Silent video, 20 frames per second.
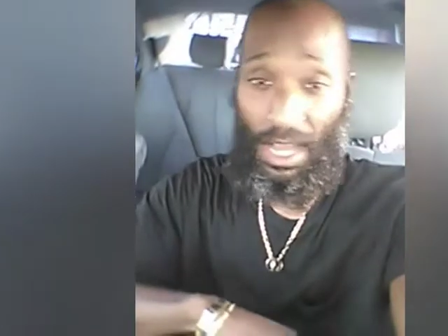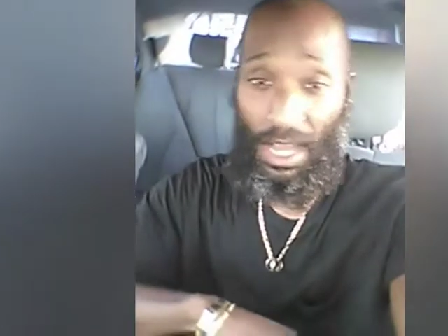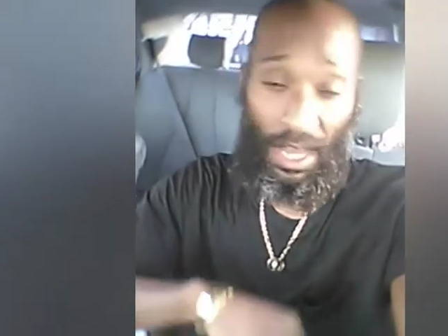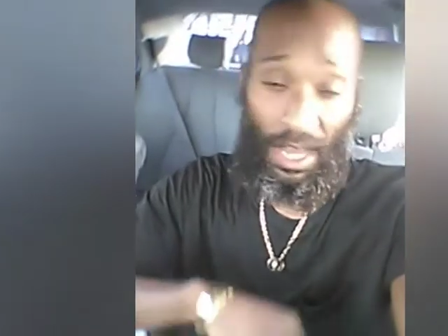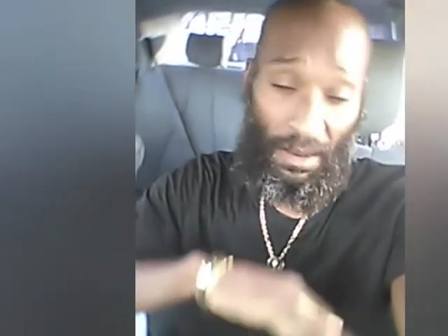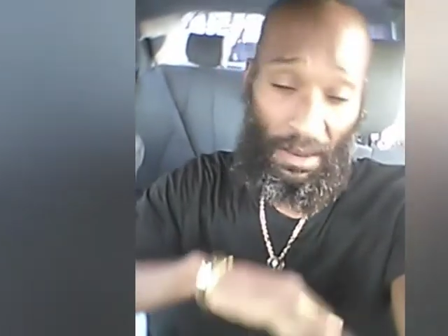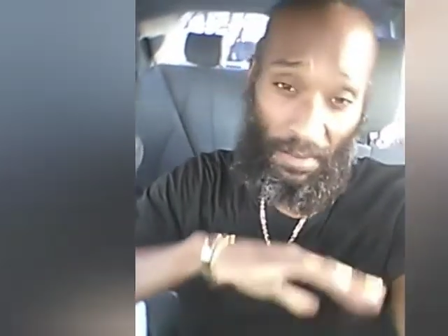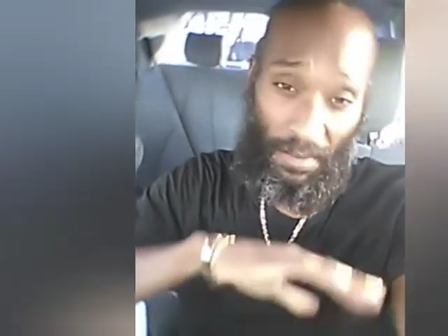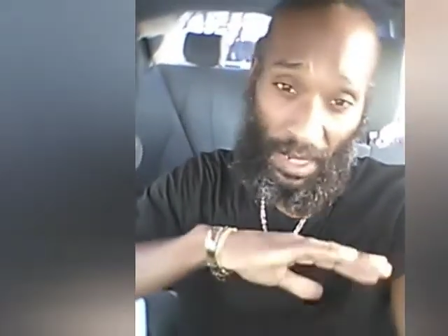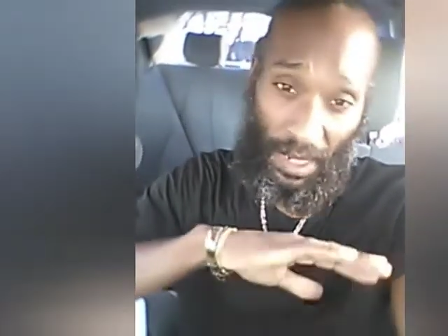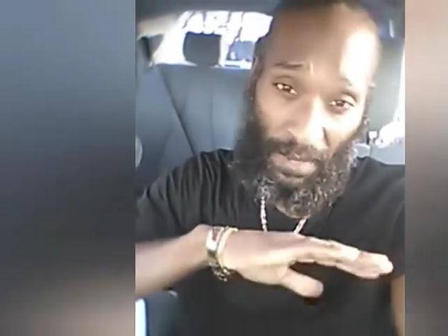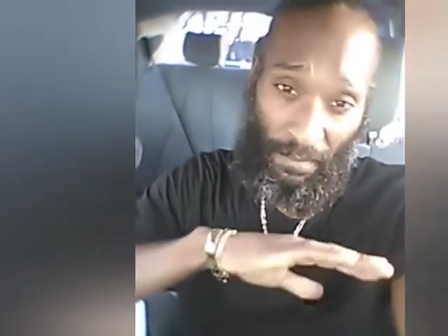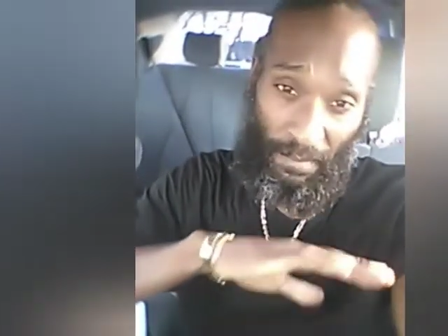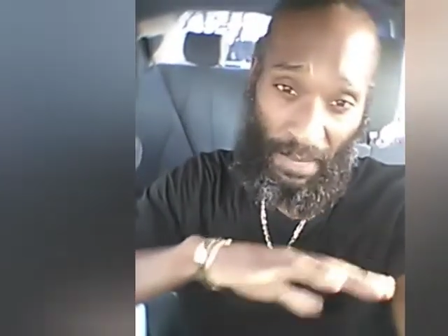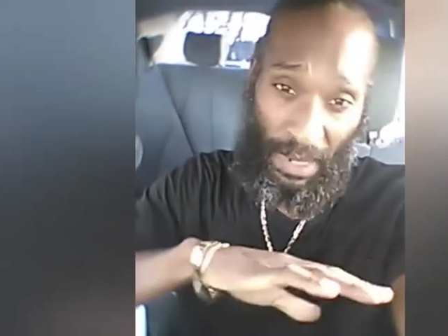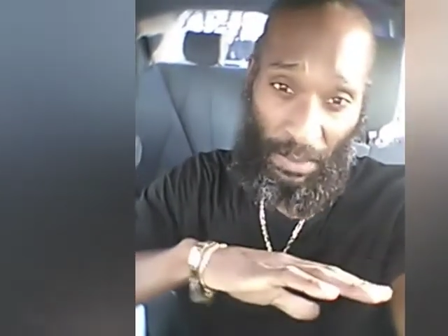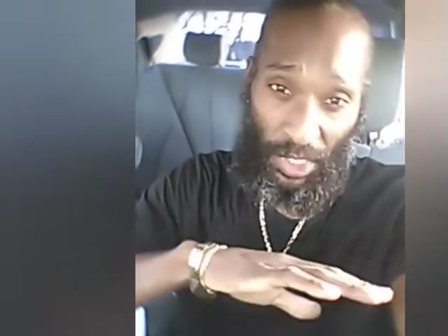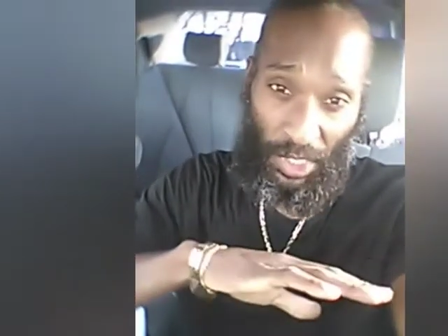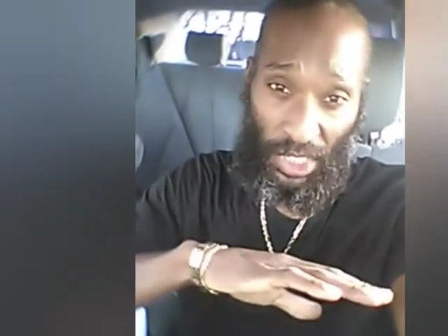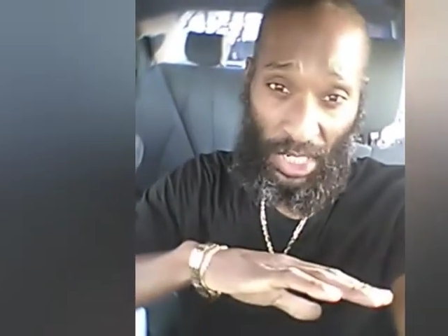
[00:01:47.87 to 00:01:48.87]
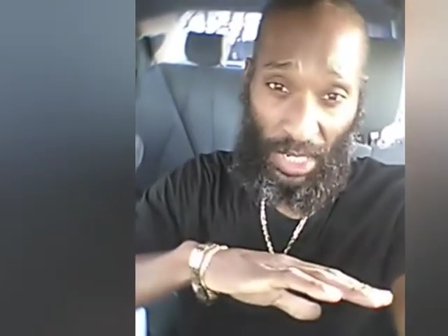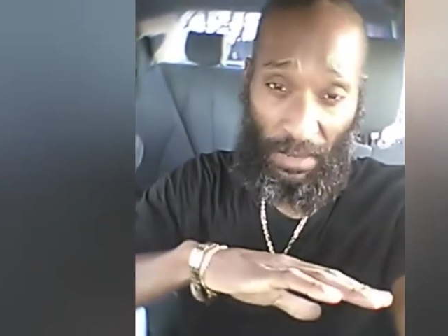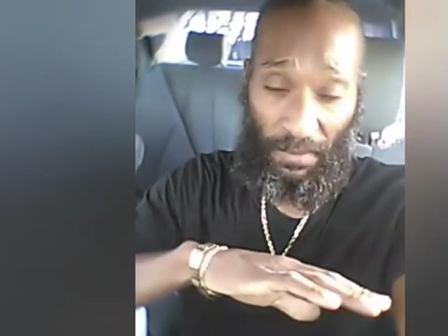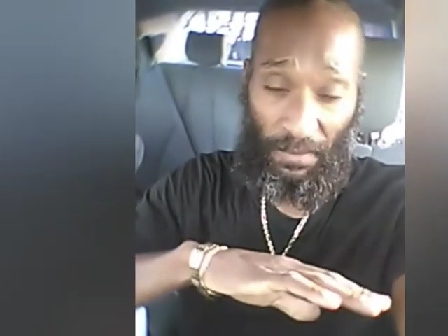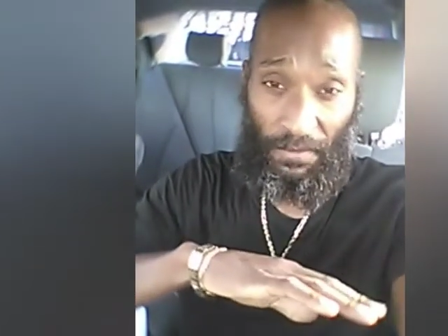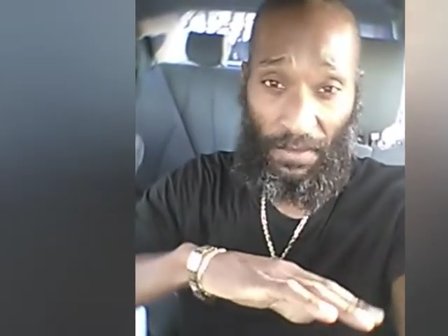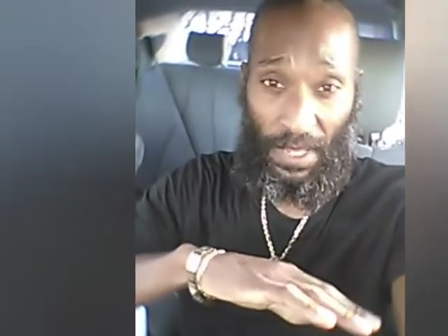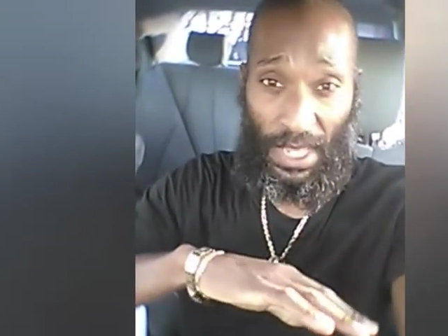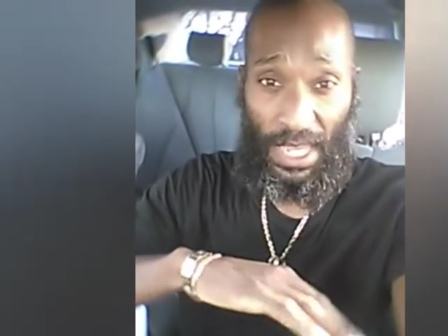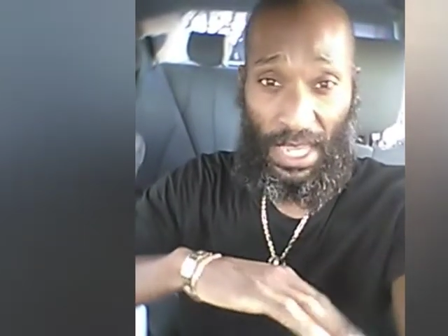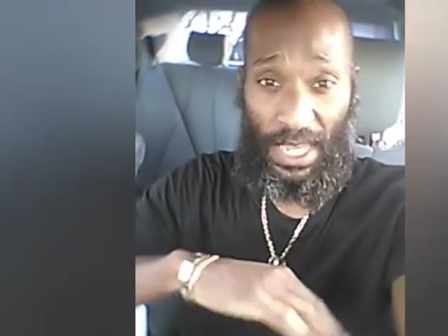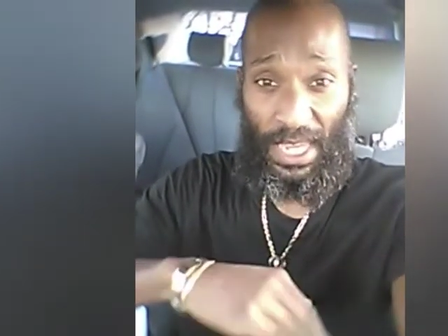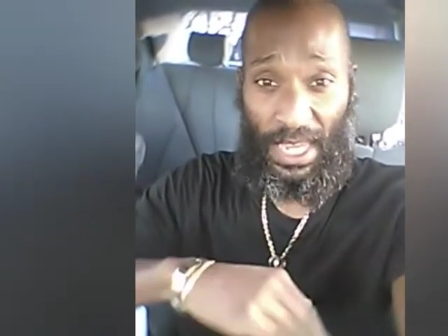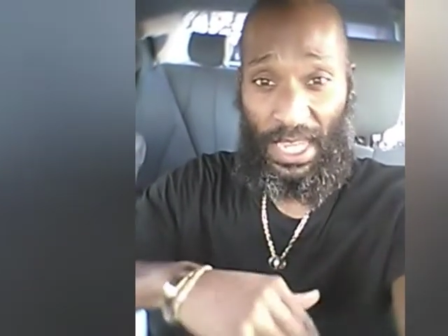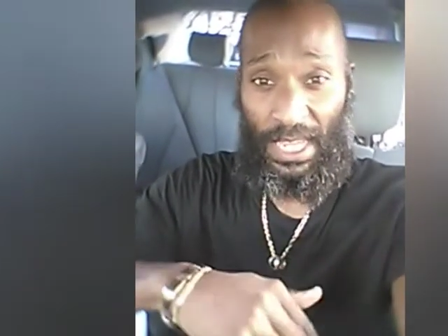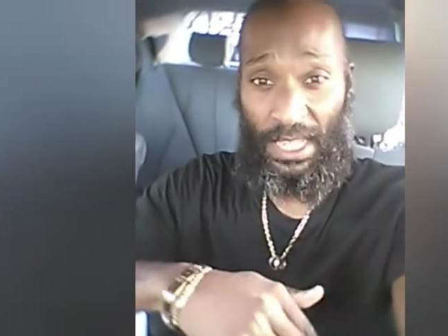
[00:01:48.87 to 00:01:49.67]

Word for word: uh, uh, membership fee,